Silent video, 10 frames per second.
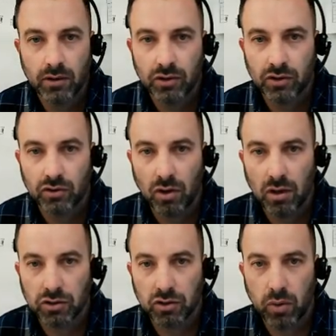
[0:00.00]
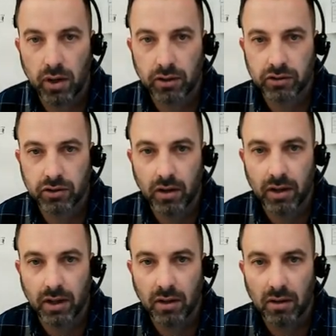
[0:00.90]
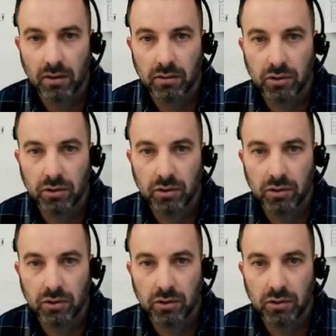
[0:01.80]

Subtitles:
Just draw a square starting here.